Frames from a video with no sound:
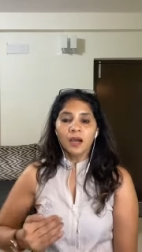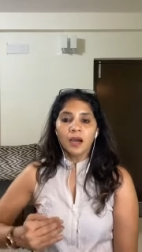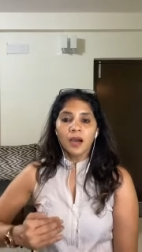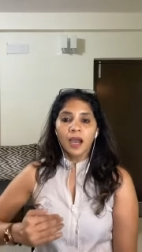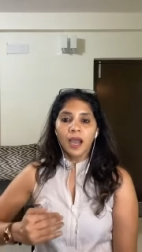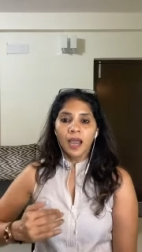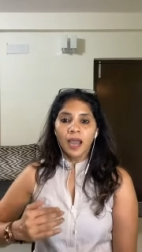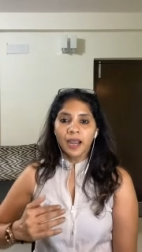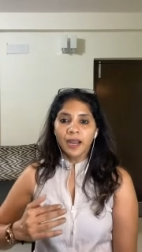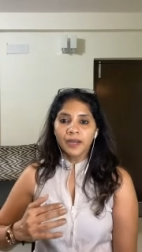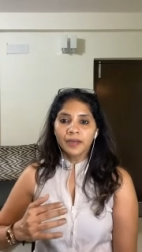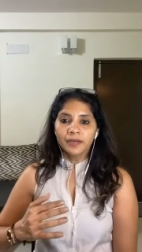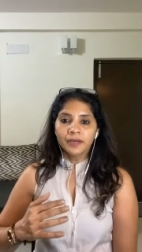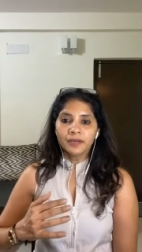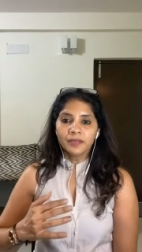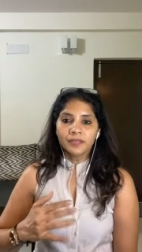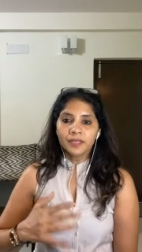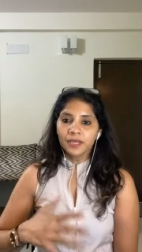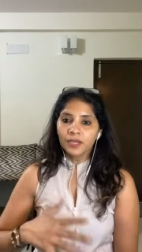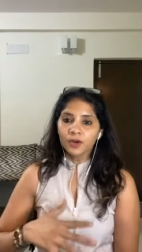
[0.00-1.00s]
and
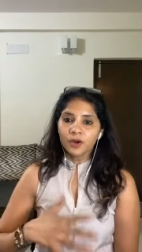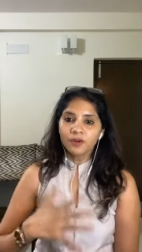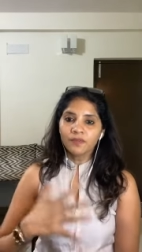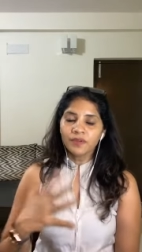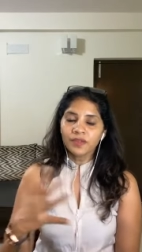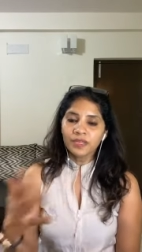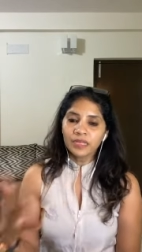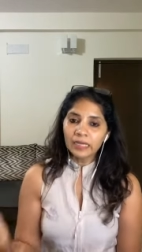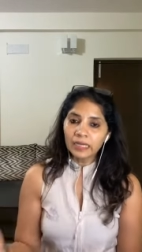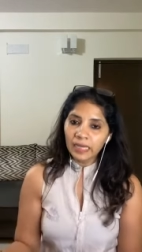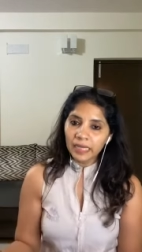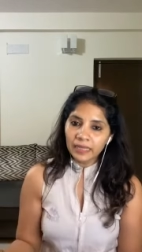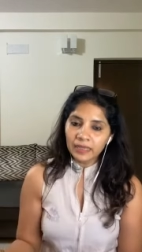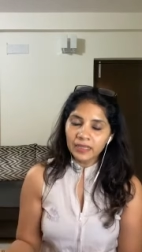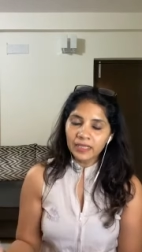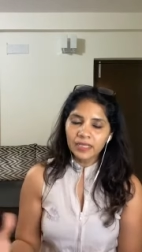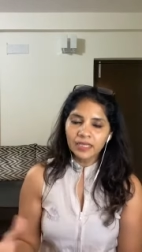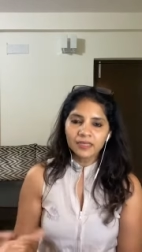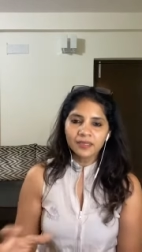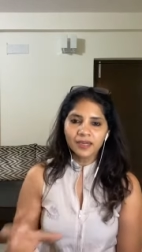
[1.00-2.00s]
uh, they are not very
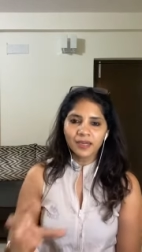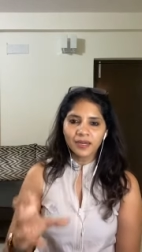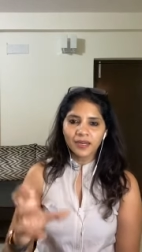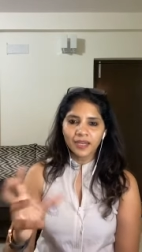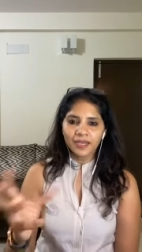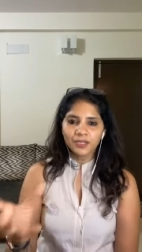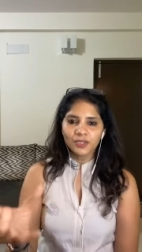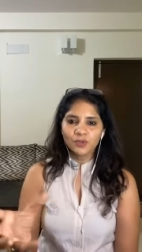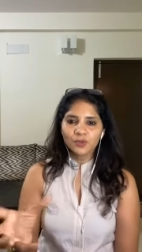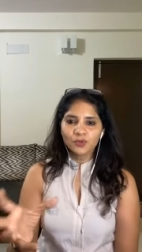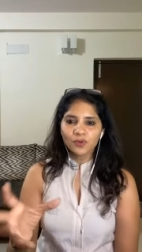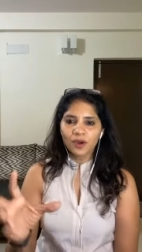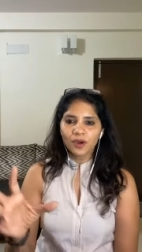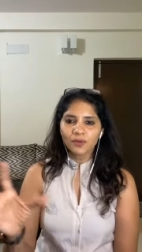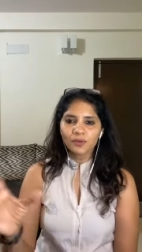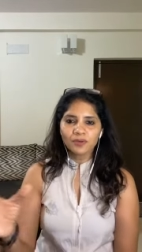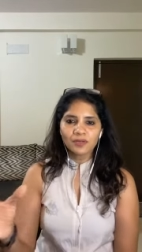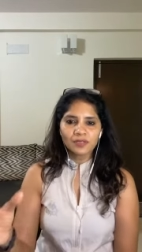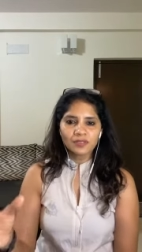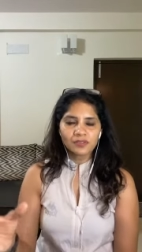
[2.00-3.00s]
lengthy they are like 2
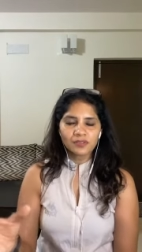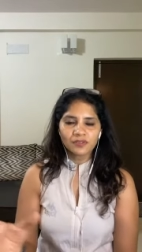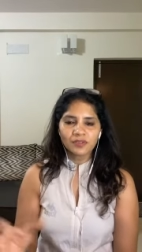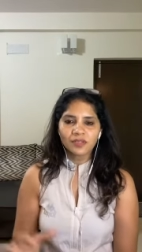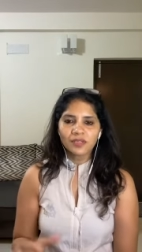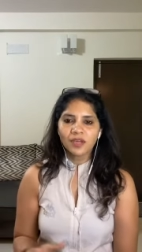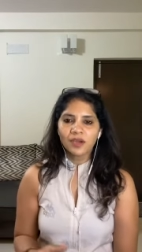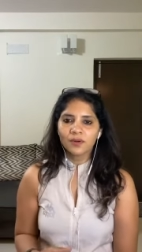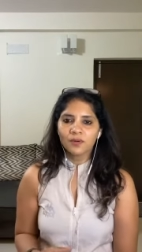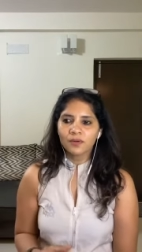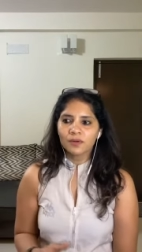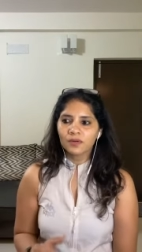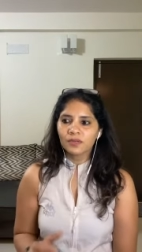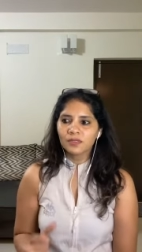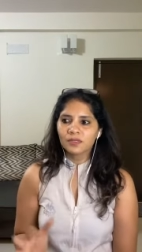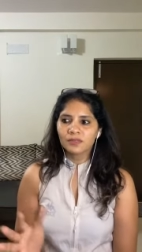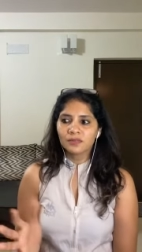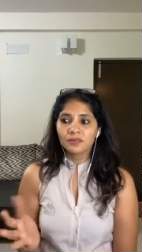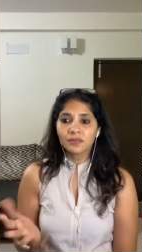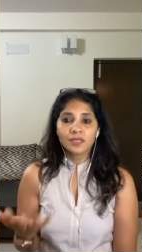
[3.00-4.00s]
hours 3
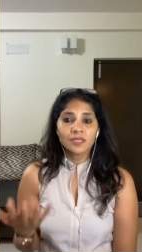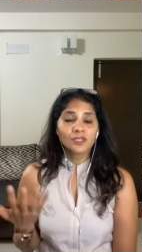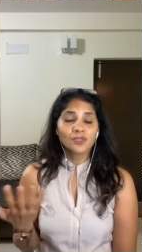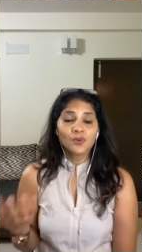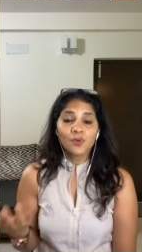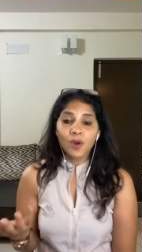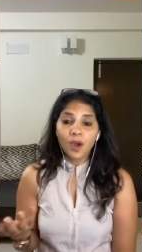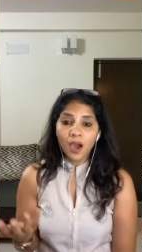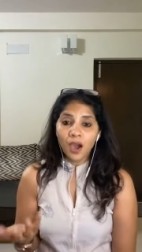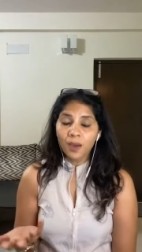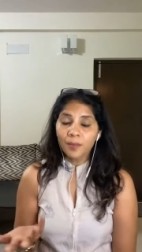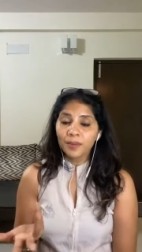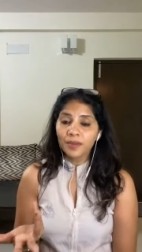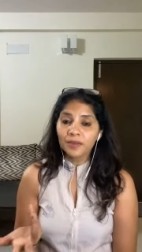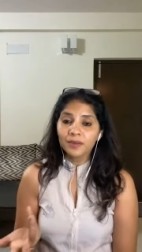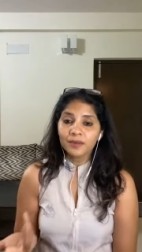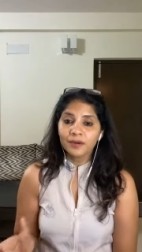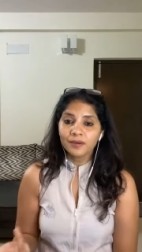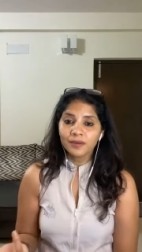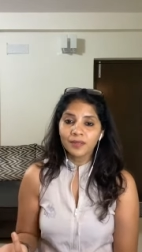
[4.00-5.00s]
hours there's no harm
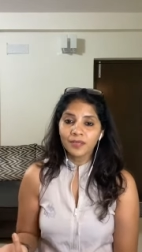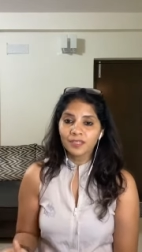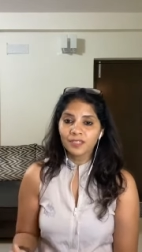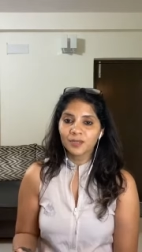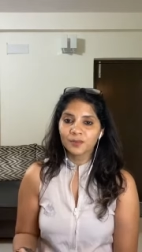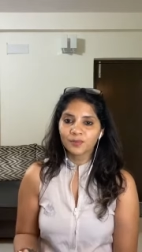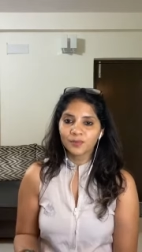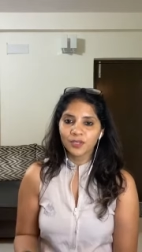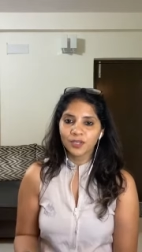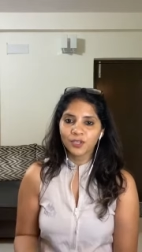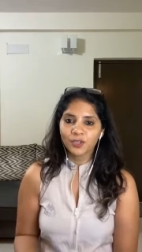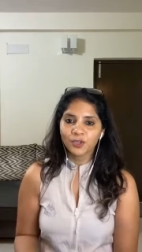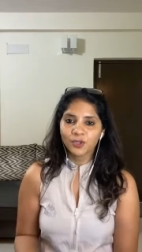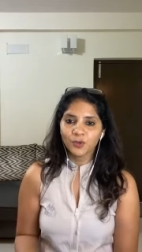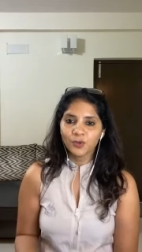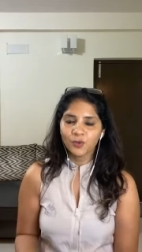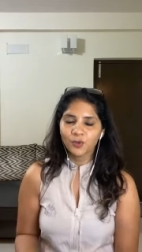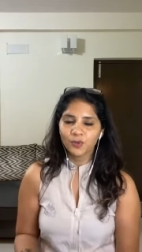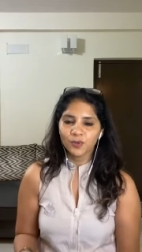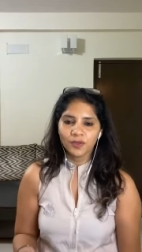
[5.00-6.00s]
in learning something
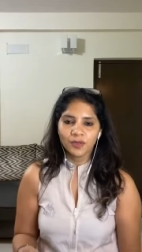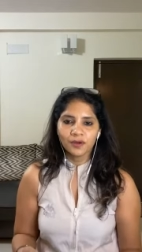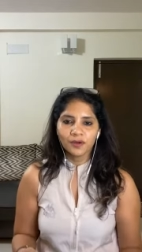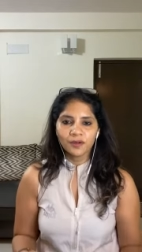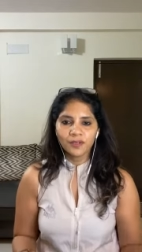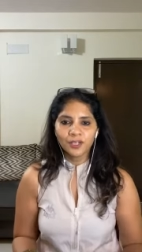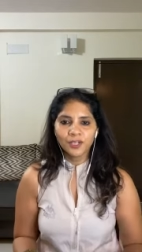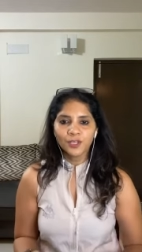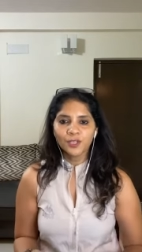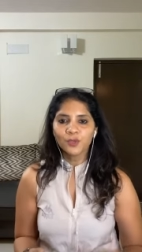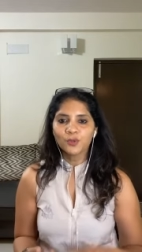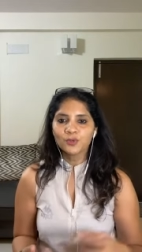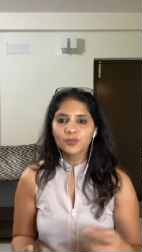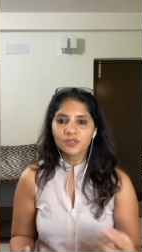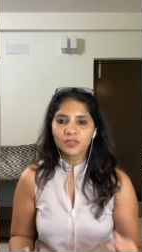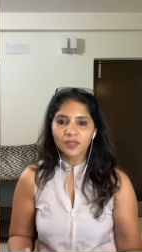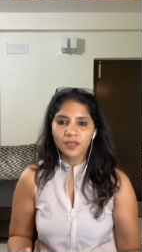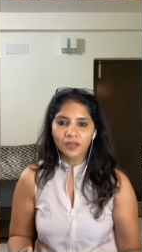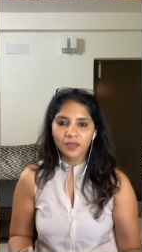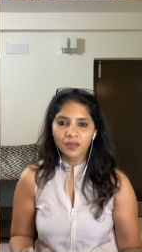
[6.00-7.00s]
new learn a new
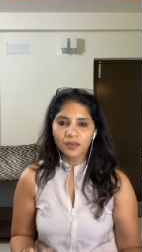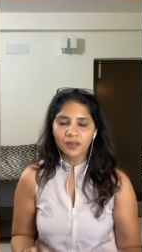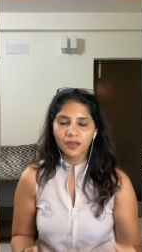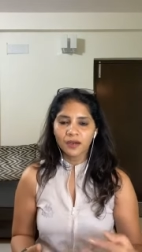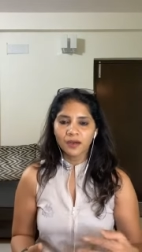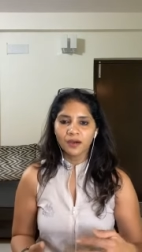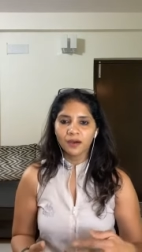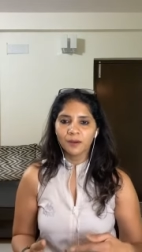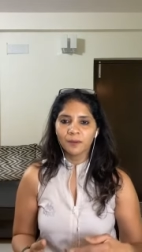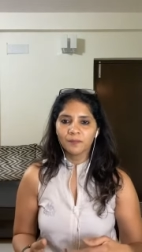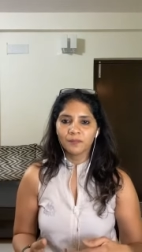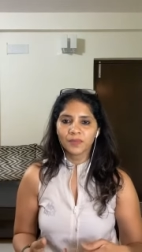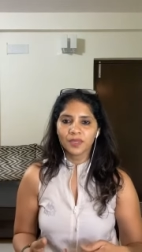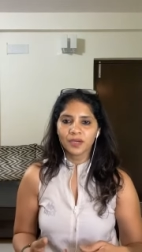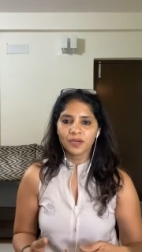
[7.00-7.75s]
skill um,